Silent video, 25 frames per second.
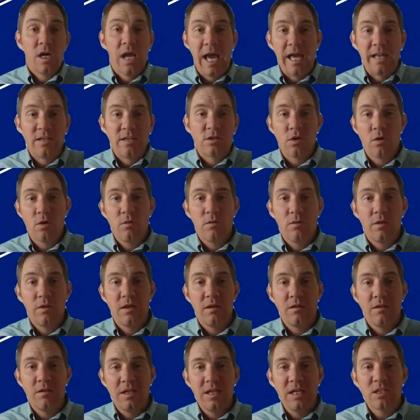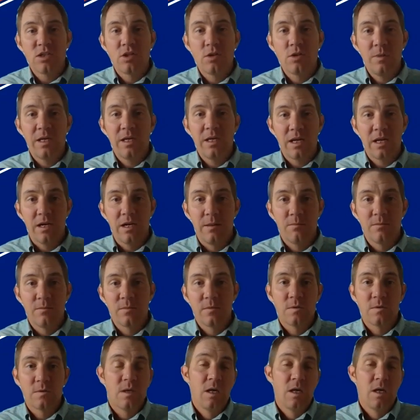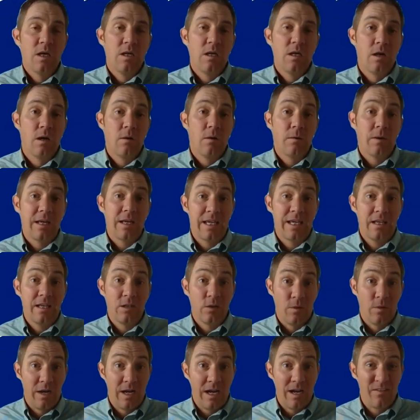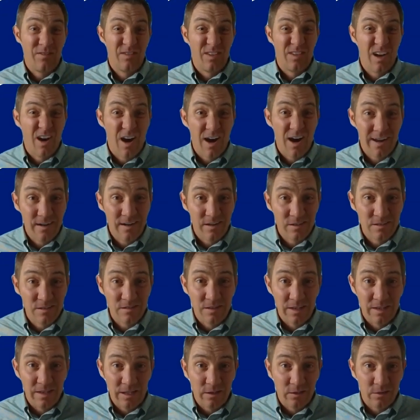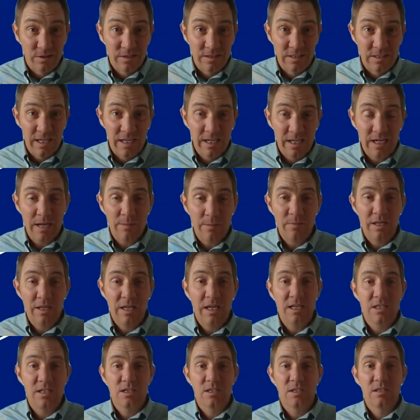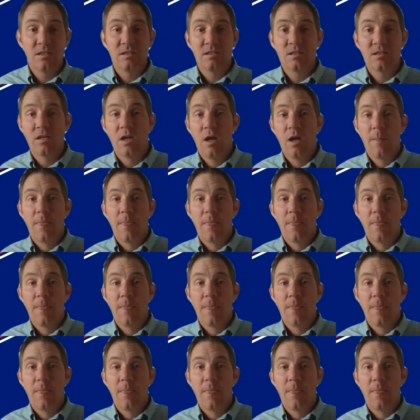And so the issue becomes, do I have to honor landlord tenant obligations,